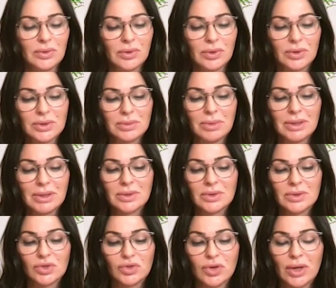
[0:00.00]
those
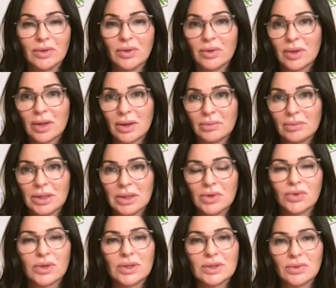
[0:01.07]
muscles, strengthen them,
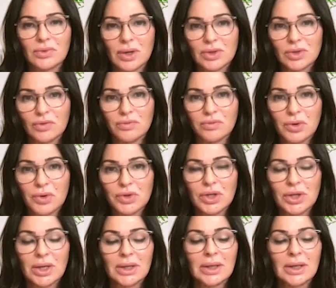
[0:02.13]
increase the range of
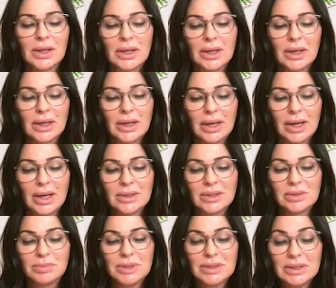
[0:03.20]
motion, and
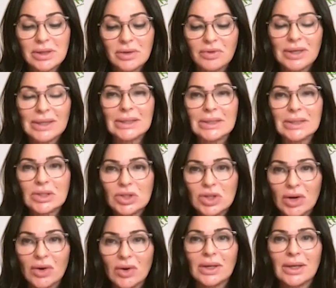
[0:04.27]
specifically
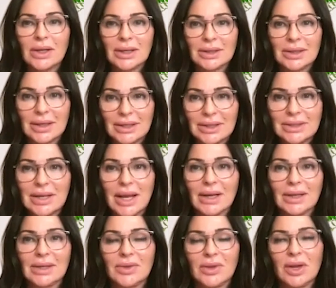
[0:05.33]
target
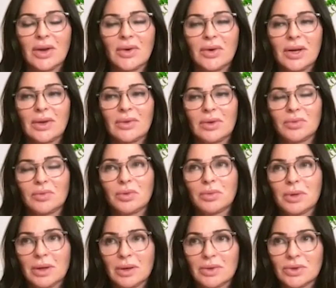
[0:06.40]
exactly the area that
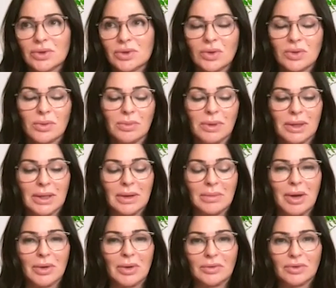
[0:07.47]
women are so complaining
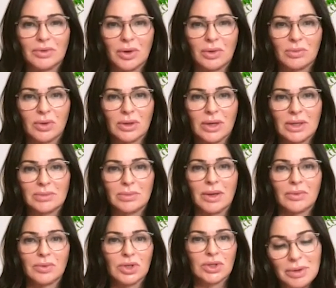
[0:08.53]
about after on-bloc
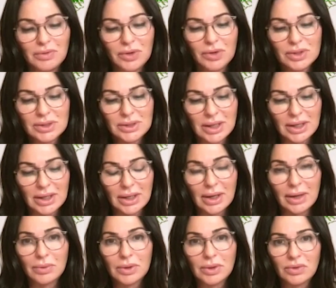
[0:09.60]
explant. But first,
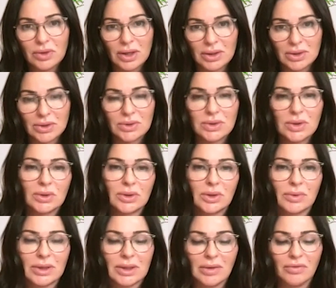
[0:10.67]
I want to thank you, Dr.
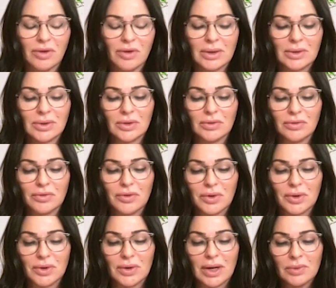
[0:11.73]
Randall Feingold,
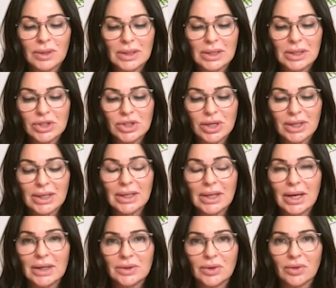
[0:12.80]
for really shedding
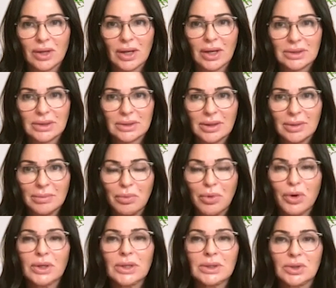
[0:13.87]
light on that
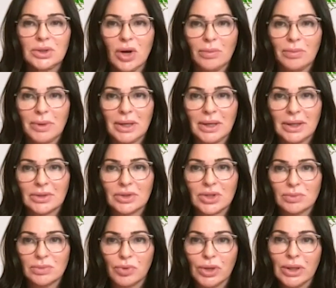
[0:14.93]
important topic and
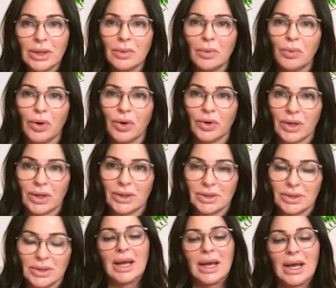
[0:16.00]
just bringing
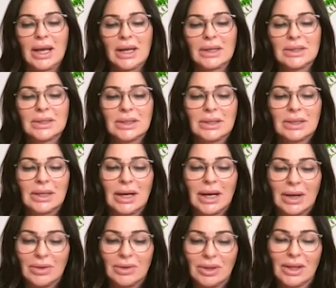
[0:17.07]
awareness. And
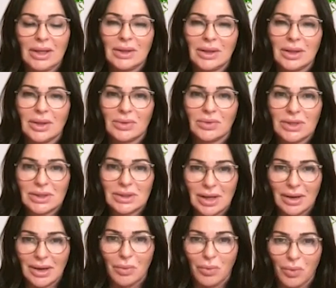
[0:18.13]
I think that there is
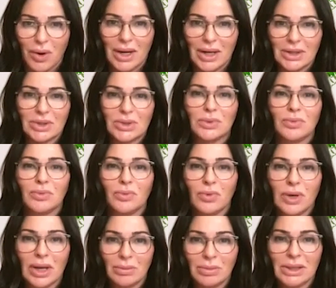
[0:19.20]
a way to
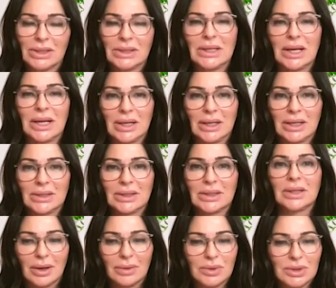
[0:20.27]
rehabilitate it,
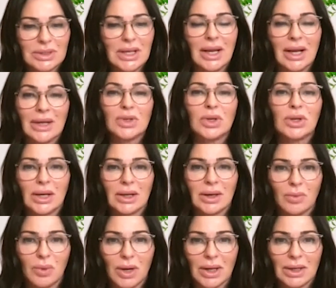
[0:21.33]
I would say educated
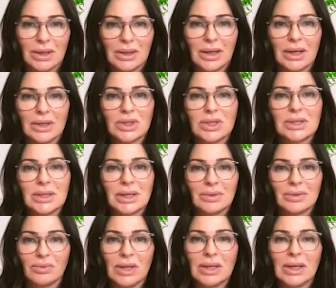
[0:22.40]
way, and just
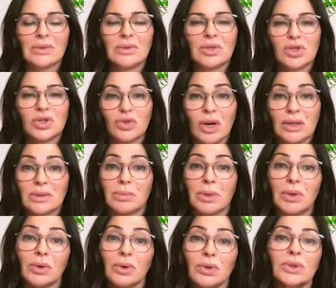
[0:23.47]
regain the strength,
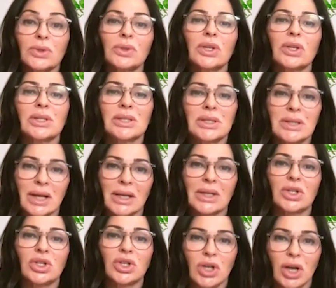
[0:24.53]
but also the
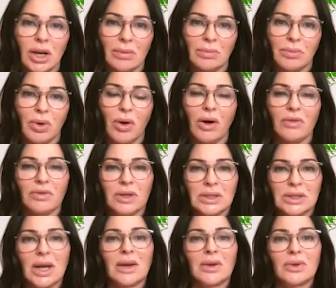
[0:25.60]
static shape of the
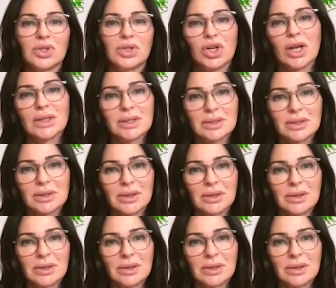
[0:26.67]
entire chest.